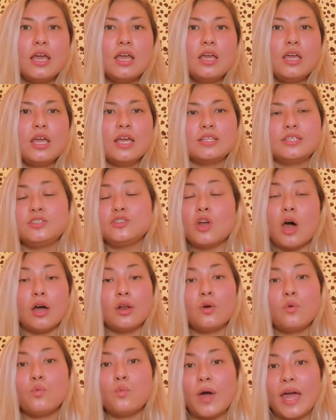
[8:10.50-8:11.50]
It's not
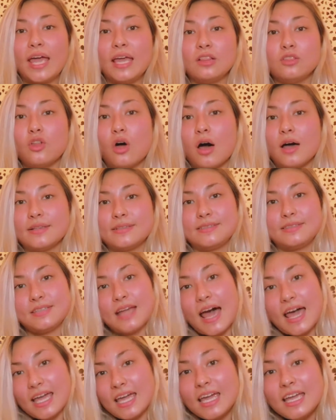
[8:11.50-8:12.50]
a weight loss
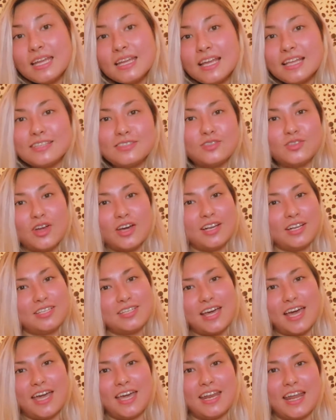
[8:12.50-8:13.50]
diet. It's not a
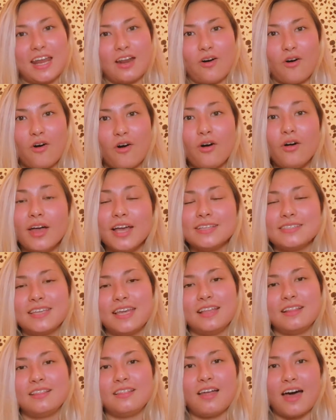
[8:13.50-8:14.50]
diet at all. It's a
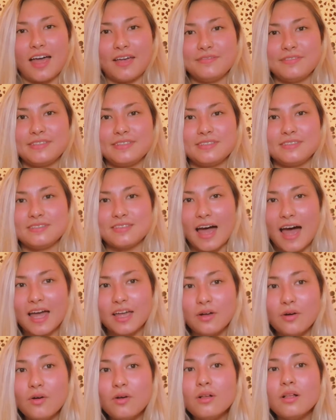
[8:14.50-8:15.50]

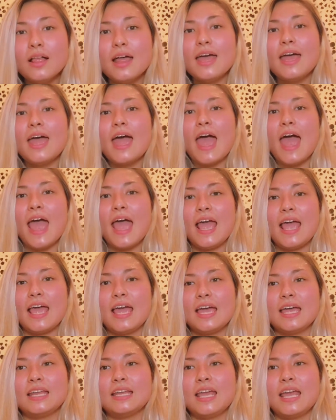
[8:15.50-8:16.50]
lifestyle.
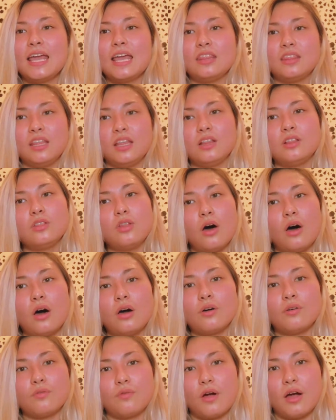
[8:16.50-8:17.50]
And in the
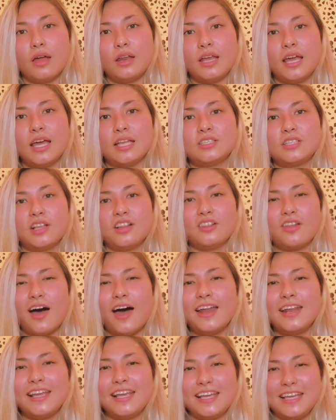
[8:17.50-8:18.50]
long run, it's a
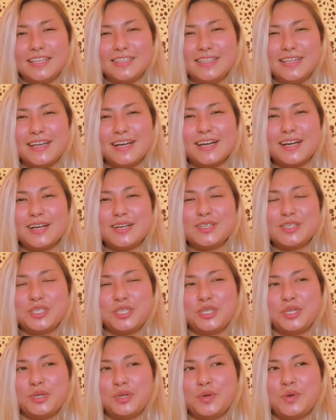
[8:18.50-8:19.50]
lot easier
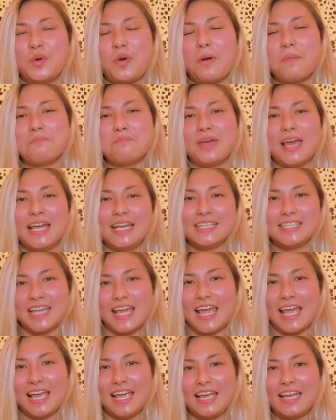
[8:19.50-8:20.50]
to
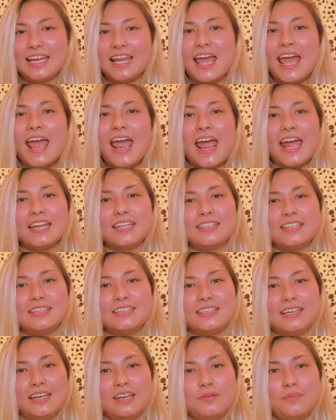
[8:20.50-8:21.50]
maintain, and
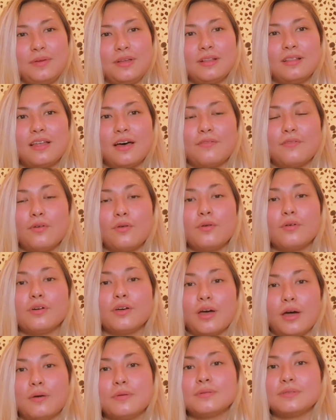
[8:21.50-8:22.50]
sustainability level
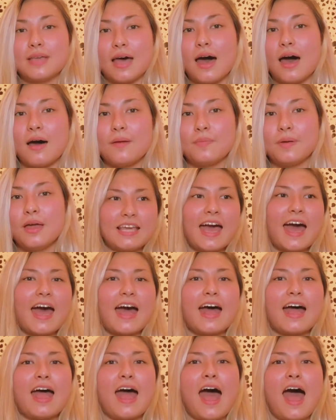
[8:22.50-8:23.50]
goes up.
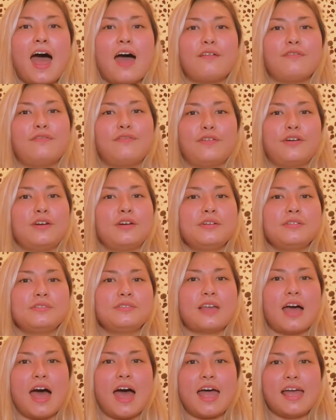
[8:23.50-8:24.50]
Yeah, at
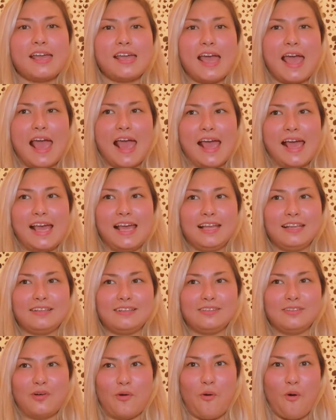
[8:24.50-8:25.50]
first I ate
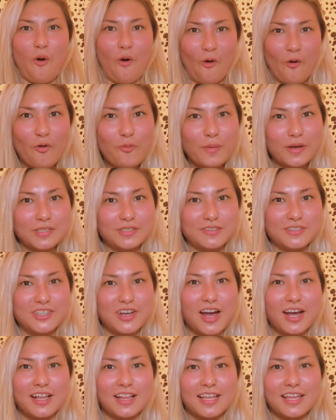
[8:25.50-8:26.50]
a whole bunch of
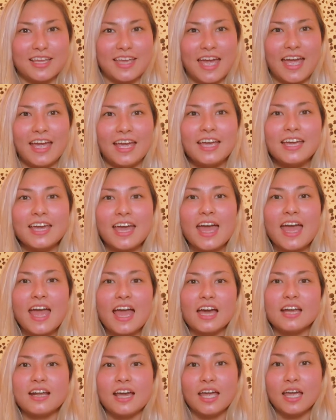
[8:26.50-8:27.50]
chocolate cake,
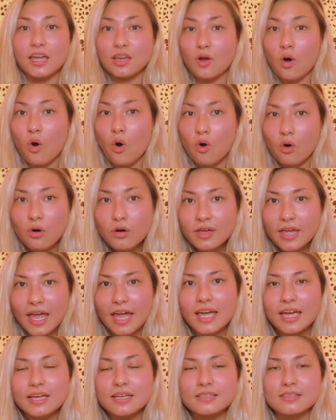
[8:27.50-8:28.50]
and I ate a whole
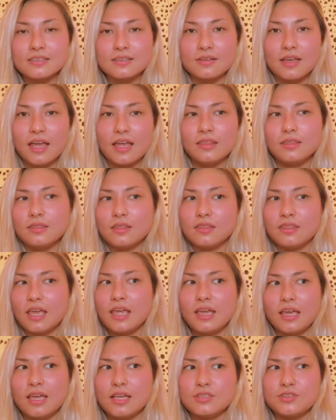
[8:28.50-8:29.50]
cake. And the
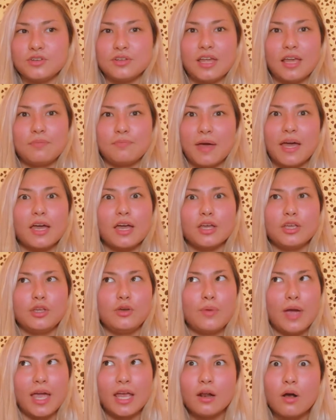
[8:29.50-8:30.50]
thing is, you're like, Becca,
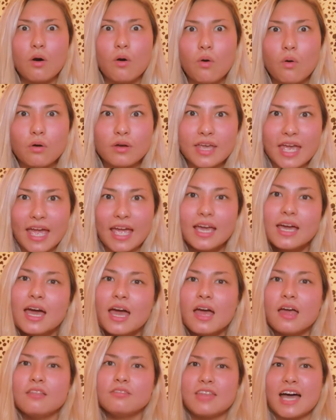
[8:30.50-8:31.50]
you ate a whole cake.
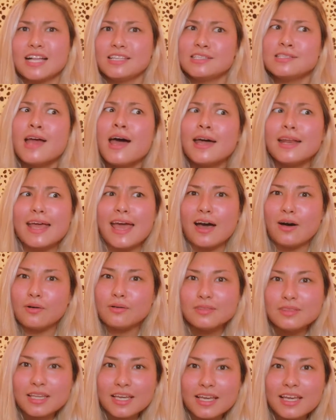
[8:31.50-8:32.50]
That's not
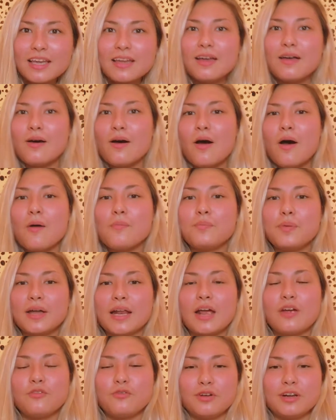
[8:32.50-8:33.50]
healthy. But I
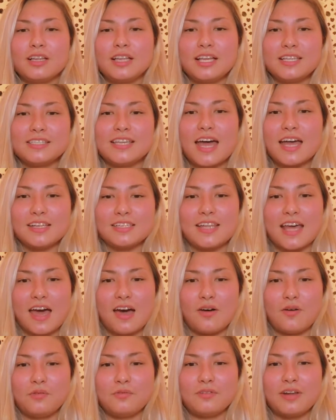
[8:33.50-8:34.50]
really sat
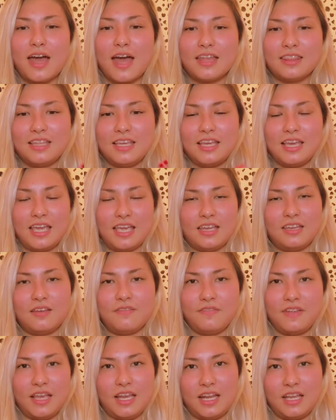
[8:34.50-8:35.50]
down at the end of
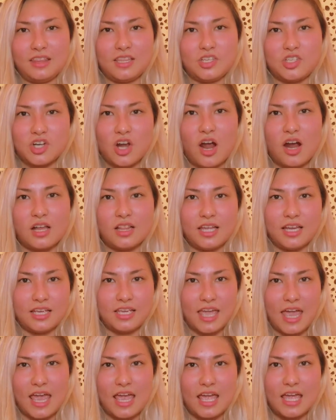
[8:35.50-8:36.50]
eating the chocolate
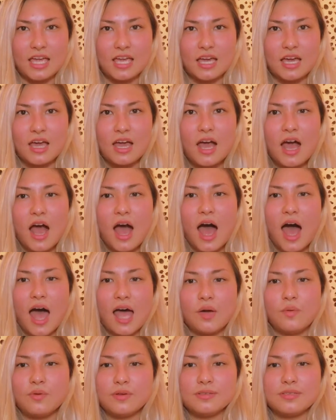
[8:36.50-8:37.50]
cake.
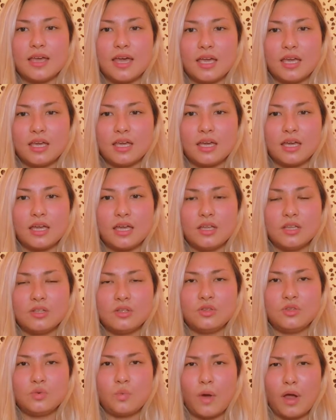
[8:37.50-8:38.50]
I was like,
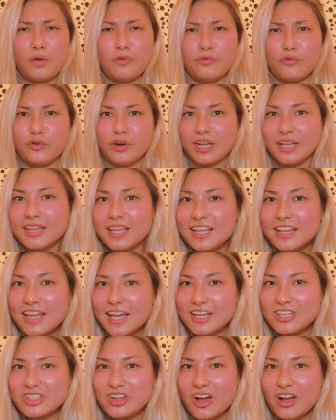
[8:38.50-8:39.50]
do I really
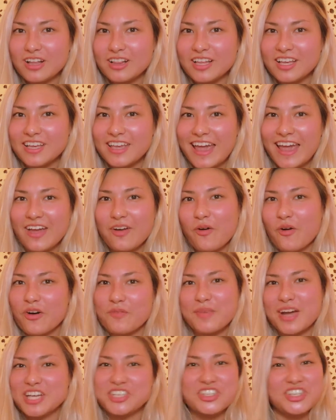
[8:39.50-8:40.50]
like chocolate cake, or am
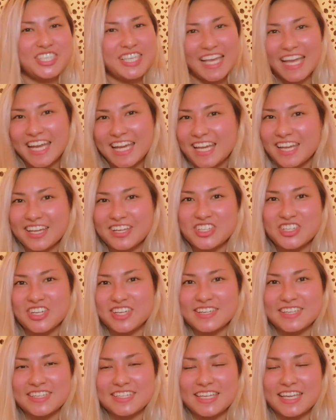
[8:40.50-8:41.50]
I just eating it
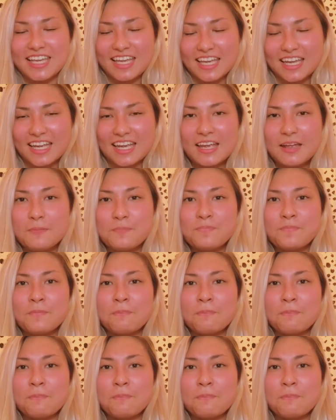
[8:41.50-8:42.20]
just to eat it?